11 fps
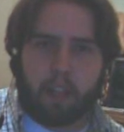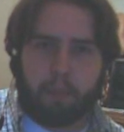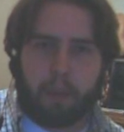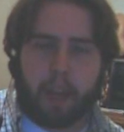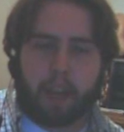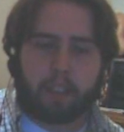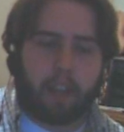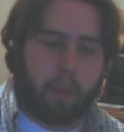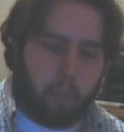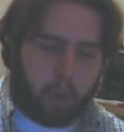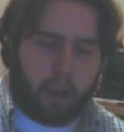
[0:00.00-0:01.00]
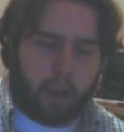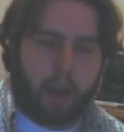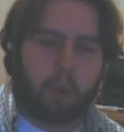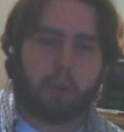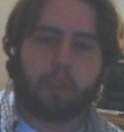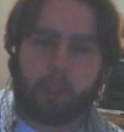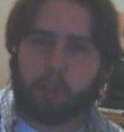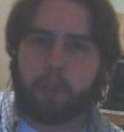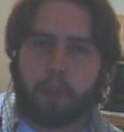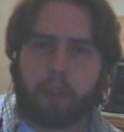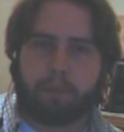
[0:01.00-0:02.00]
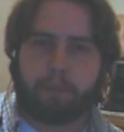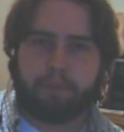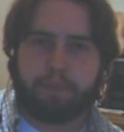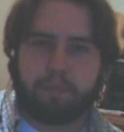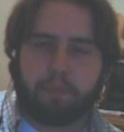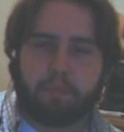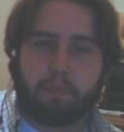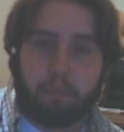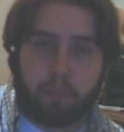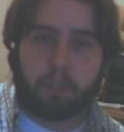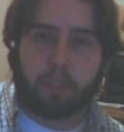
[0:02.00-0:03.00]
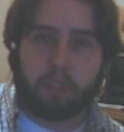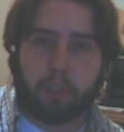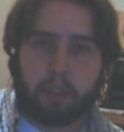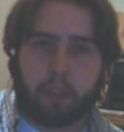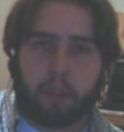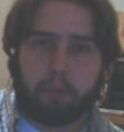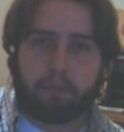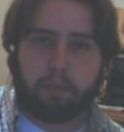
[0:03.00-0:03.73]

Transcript: Impact at one hour should have been. Just so you know.